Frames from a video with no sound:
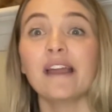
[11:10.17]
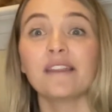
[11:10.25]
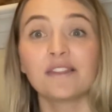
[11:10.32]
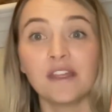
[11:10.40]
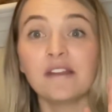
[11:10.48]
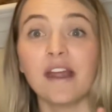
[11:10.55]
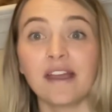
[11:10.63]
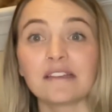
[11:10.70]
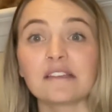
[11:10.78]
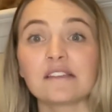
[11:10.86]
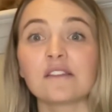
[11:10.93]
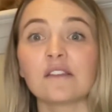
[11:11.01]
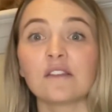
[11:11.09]

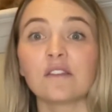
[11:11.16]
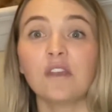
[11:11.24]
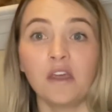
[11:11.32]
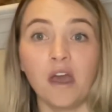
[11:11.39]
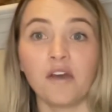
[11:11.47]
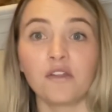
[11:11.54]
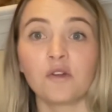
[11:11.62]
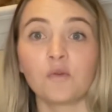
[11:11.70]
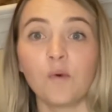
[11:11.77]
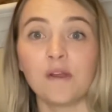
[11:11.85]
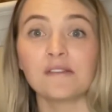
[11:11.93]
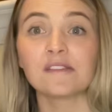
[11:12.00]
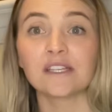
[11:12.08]
the other
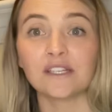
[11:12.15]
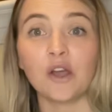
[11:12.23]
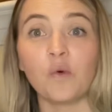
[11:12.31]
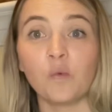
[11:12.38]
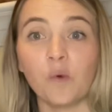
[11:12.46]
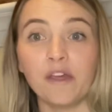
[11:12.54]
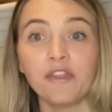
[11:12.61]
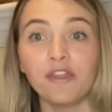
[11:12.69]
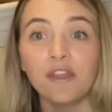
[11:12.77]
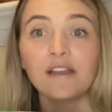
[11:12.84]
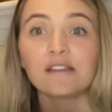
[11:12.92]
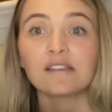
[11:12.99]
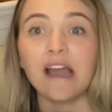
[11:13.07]
ones that go with
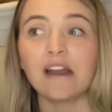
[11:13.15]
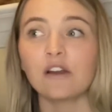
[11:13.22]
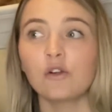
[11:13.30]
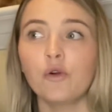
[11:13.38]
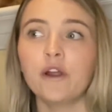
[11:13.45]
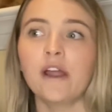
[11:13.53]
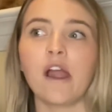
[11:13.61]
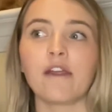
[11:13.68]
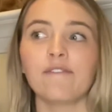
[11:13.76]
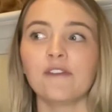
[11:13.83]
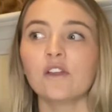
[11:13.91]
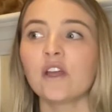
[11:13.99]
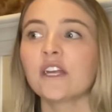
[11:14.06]
this category, I
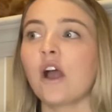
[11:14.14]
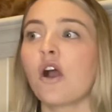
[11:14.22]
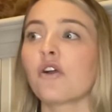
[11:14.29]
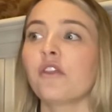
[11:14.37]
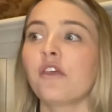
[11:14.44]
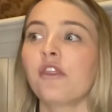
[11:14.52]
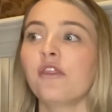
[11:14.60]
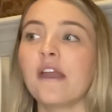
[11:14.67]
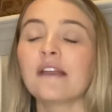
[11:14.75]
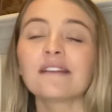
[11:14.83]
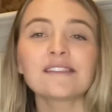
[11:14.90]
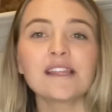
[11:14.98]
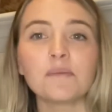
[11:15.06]
feel like are the
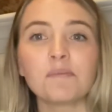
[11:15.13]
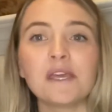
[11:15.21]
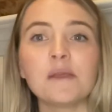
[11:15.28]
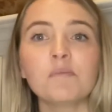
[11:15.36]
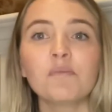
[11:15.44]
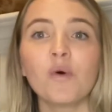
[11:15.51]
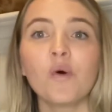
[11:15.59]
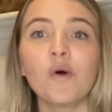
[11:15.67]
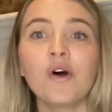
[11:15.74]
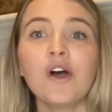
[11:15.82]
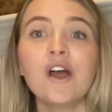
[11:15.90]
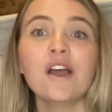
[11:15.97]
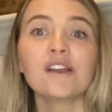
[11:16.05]
things that
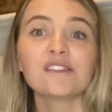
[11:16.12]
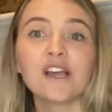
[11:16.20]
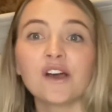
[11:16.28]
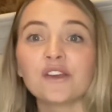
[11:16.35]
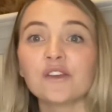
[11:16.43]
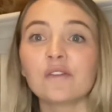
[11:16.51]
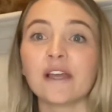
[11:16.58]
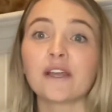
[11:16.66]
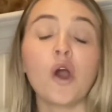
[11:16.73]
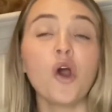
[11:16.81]
people tell you like,